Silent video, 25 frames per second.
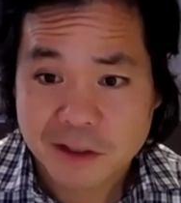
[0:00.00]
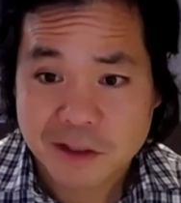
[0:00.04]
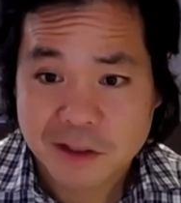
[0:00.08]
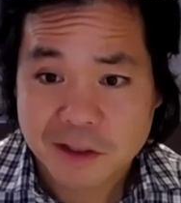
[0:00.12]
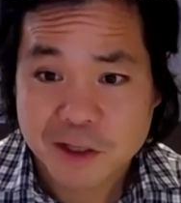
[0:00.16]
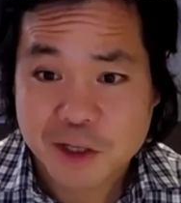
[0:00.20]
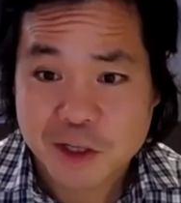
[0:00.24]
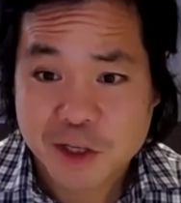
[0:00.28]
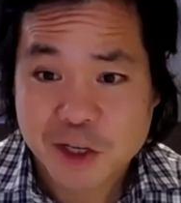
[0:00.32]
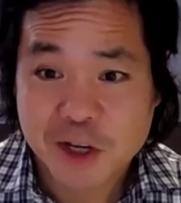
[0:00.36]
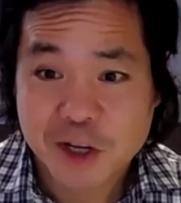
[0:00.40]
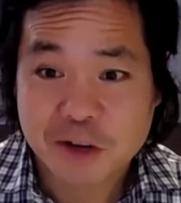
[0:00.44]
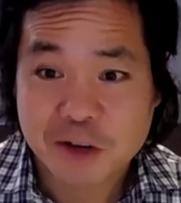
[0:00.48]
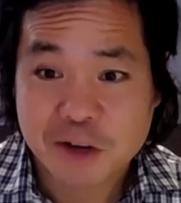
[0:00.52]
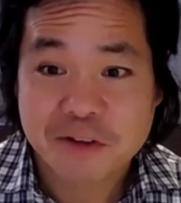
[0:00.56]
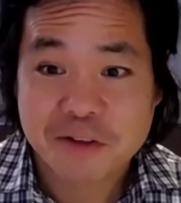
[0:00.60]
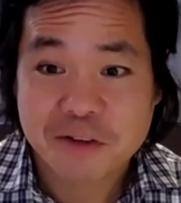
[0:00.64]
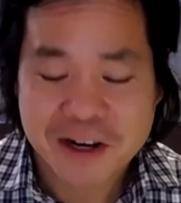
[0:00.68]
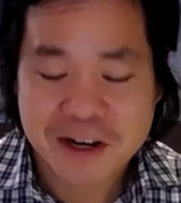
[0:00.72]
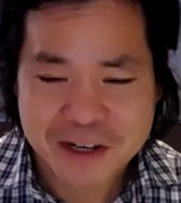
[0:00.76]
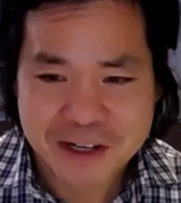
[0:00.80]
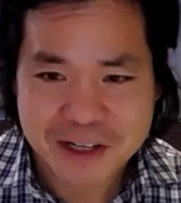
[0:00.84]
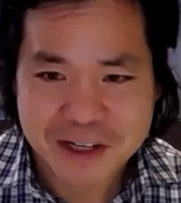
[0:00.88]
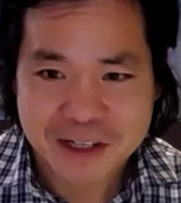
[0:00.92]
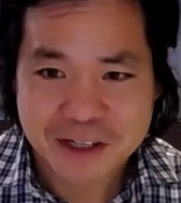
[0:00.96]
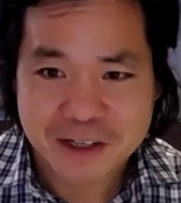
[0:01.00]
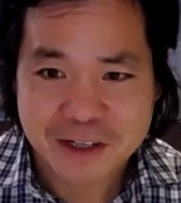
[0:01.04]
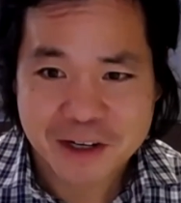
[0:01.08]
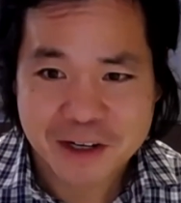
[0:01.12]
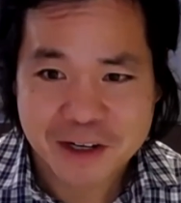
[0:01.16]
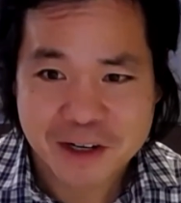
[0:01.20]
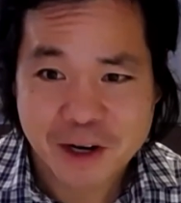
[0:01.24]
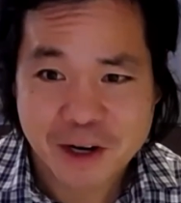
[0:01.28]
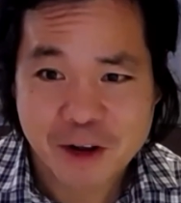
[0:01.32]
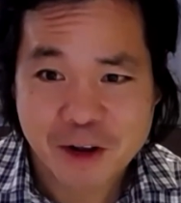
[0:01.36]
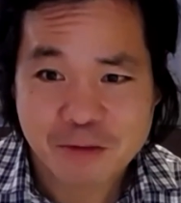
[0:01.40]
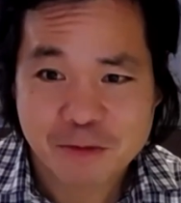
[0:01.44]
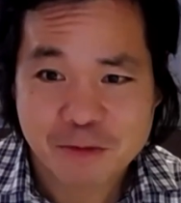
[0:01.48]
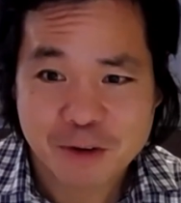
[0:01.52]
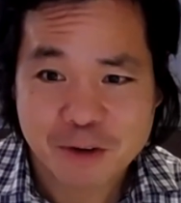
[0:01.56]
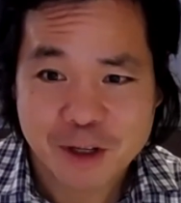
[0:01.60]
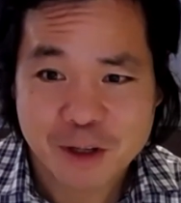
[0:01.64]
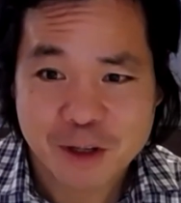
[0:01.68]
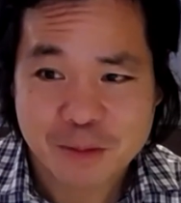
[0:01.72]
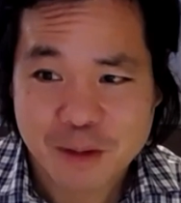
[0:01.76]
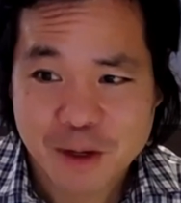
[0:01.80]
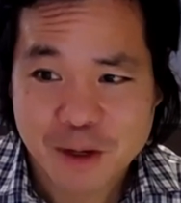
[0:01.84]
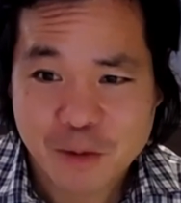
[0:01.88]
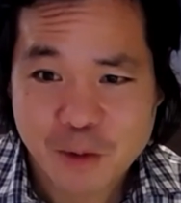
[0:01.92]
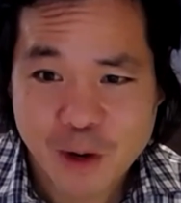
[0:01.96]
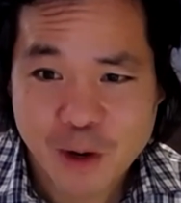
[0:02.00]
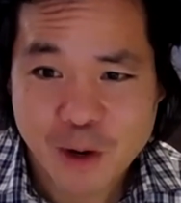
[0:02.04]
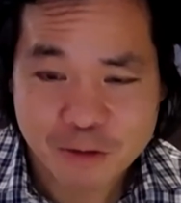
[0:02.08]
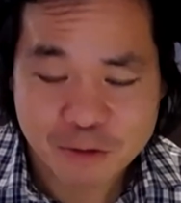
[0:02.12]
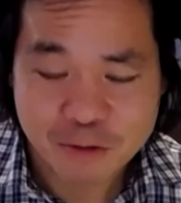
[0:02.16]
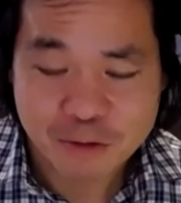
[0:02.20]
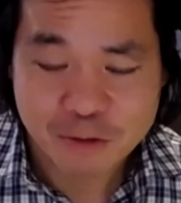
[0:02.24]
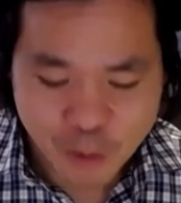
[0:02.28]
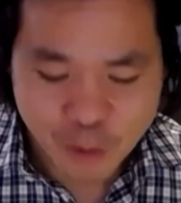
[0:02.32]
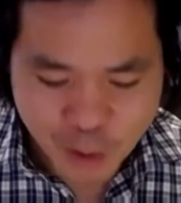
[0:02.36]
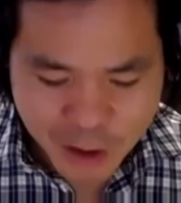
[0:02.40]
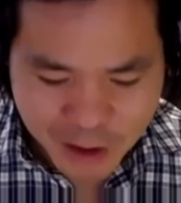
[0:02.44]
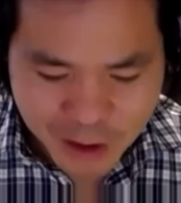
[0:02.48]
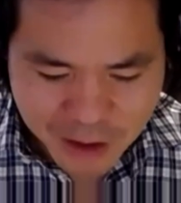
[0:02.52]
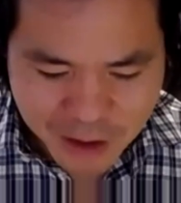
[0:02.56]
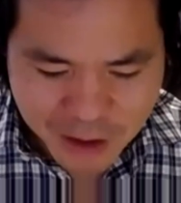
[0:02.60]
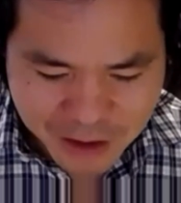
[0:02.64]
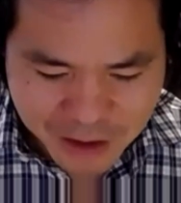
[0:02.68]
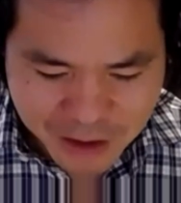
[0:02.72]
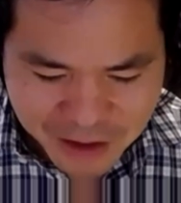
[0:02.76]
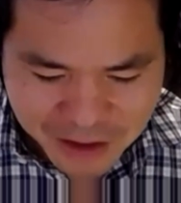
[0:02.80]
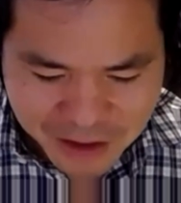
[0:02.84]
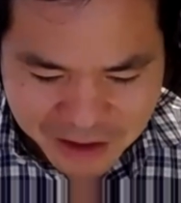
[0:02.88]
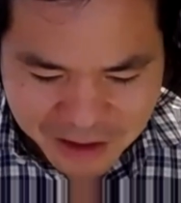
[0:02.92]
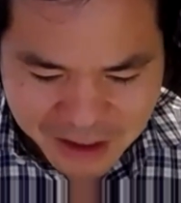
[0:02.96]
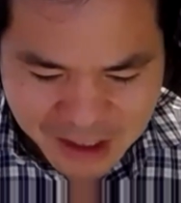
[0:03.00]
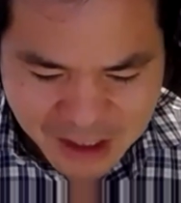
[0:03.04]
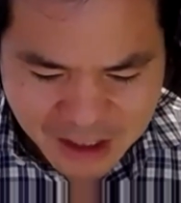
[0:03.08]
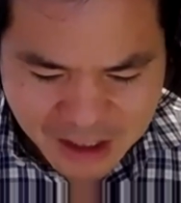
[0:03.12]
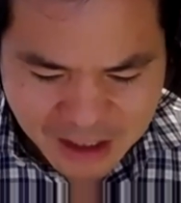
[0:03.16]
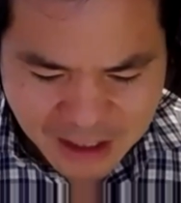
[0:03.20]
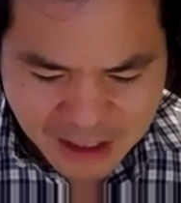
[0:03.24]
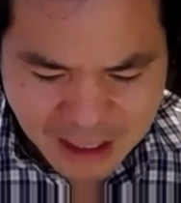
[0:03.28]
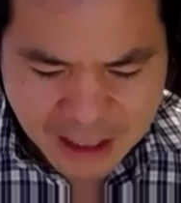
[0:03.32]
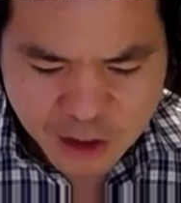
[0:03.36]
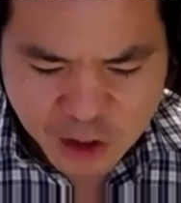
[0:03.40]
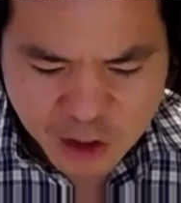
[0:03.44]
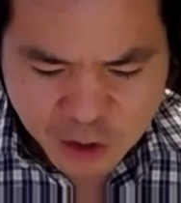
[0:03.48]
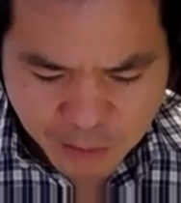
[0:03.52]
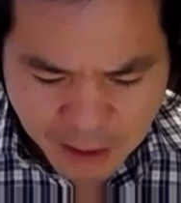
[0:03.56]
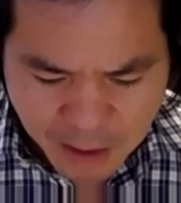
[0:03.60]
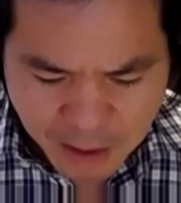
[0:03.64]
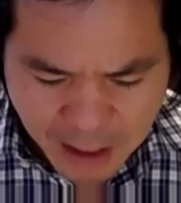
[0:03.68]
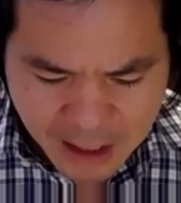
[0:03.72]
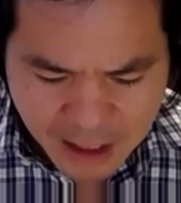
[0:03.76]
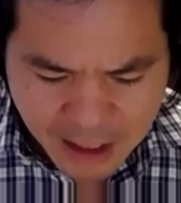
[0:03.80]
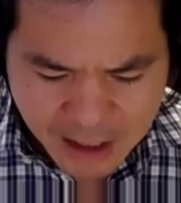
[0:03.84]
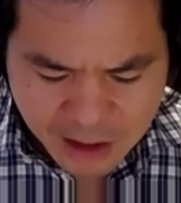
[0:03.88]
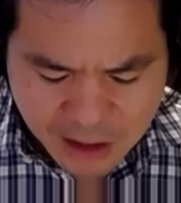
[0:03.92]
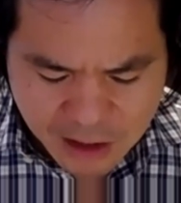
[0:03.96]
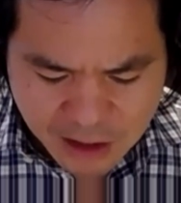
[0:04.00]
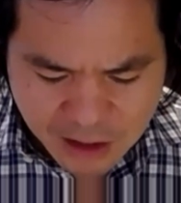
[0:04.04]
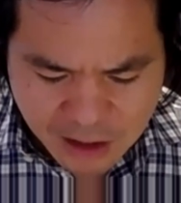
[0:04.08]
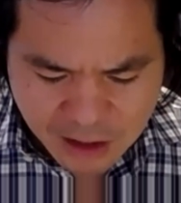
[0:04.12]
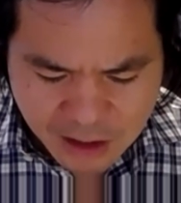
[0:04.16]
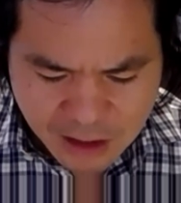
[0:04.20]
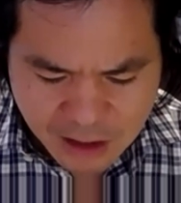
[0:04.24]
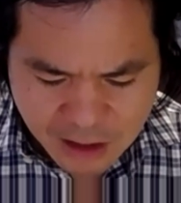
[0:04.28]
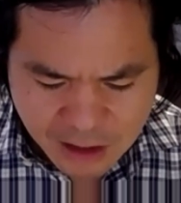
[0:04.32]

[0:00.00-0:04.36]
seek funding and hopefully be one of the winners in that space.